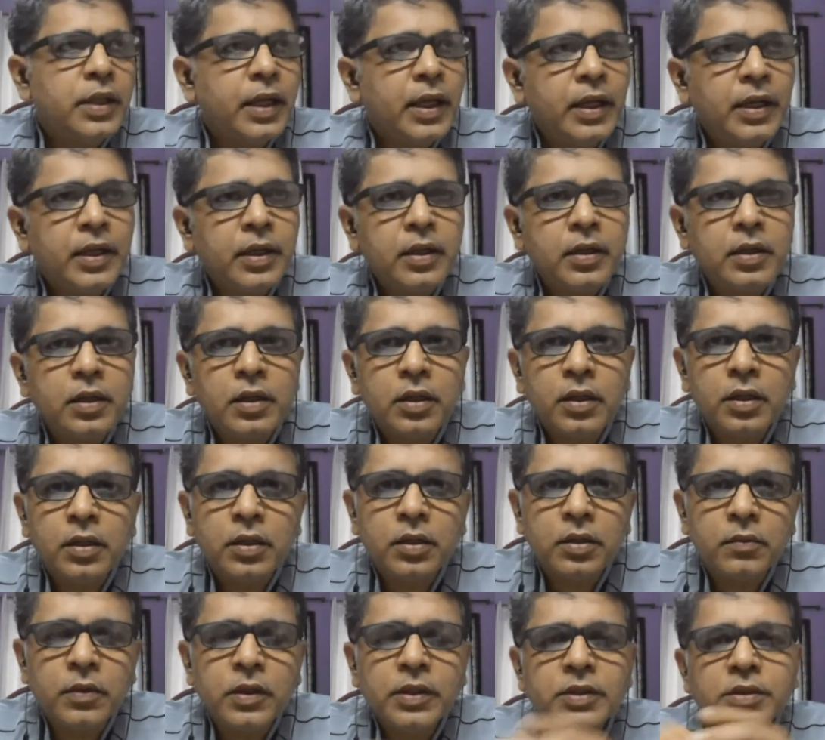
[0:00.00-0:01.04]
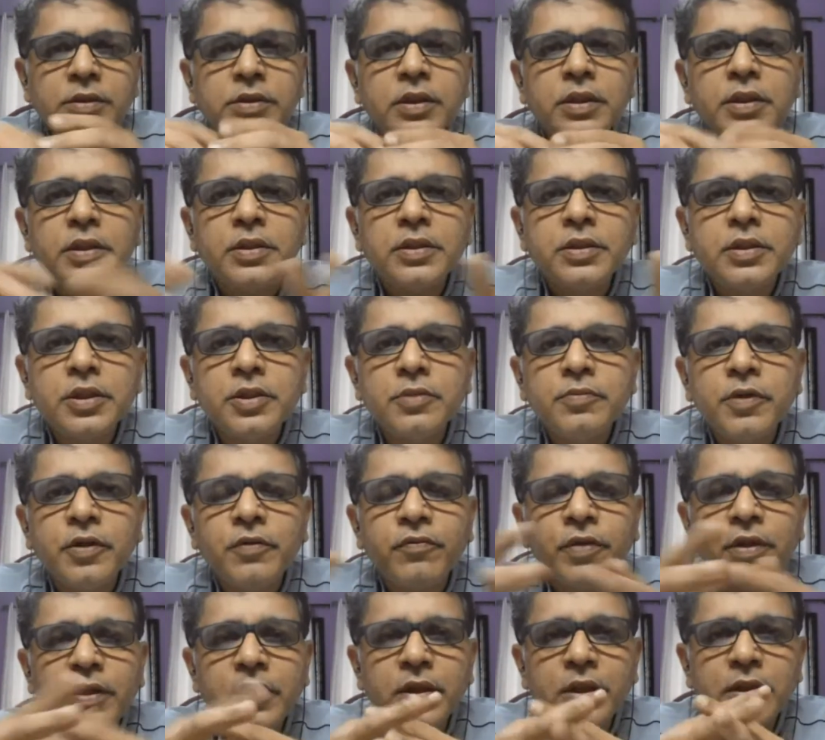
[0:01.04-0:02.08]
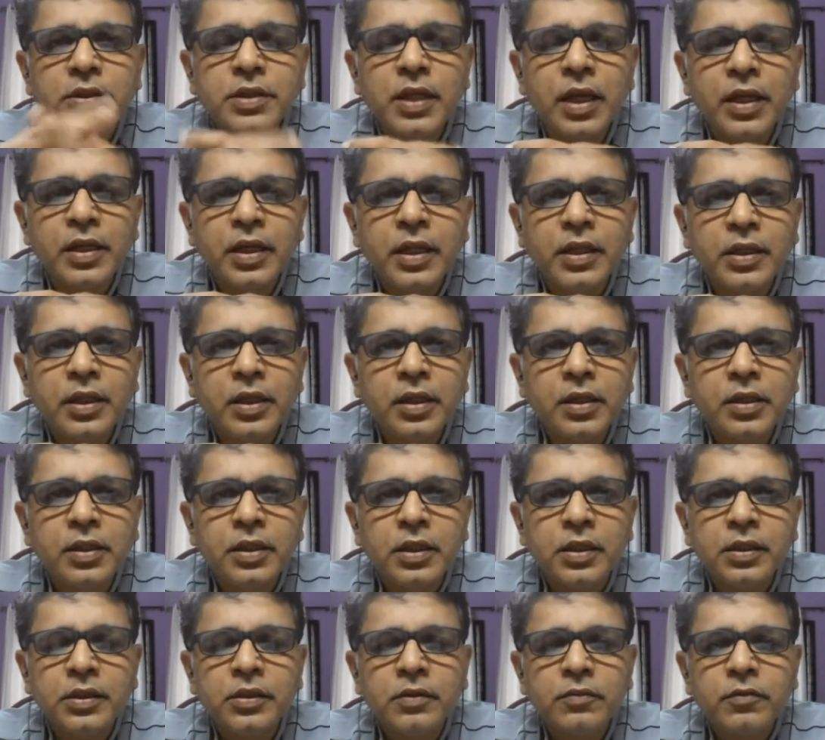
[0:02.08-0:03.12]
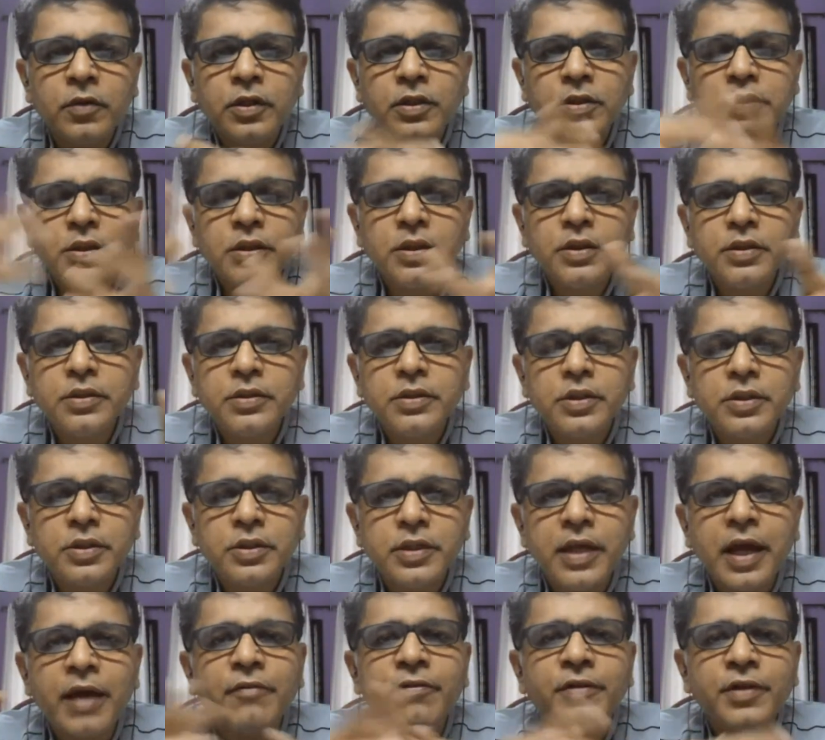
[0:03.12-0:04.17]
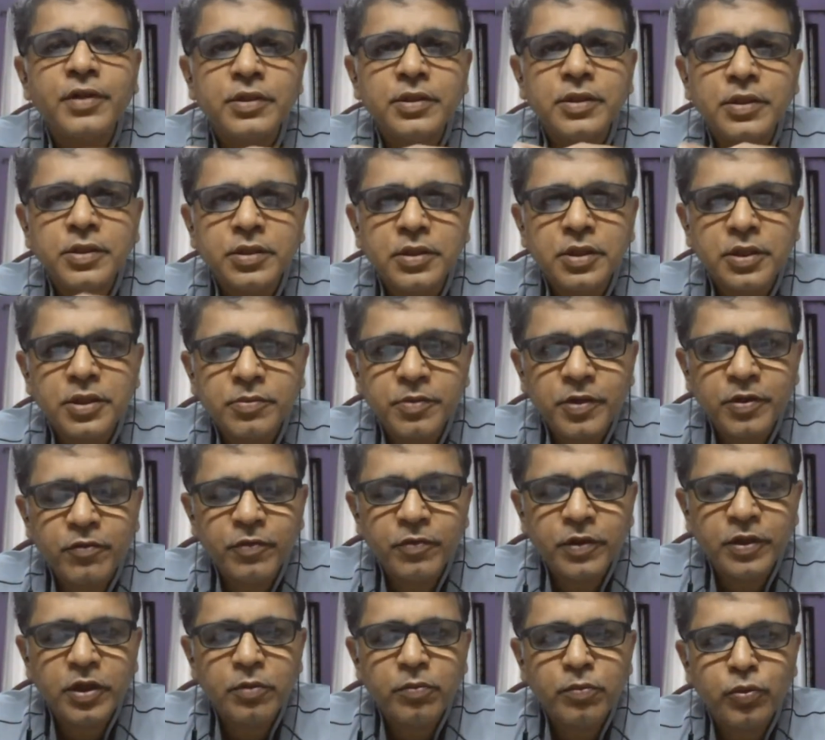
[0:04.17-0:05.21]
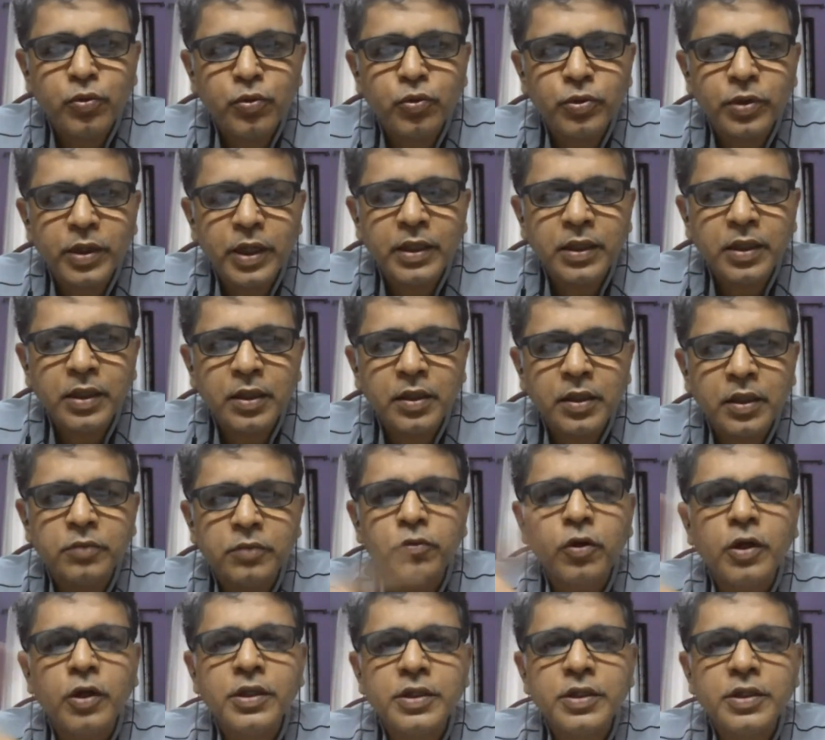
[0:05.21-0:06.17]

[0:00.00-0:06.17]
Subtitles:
Then what is the distance between the sun and the earth? What is the distance, average distance between the moon and the earth?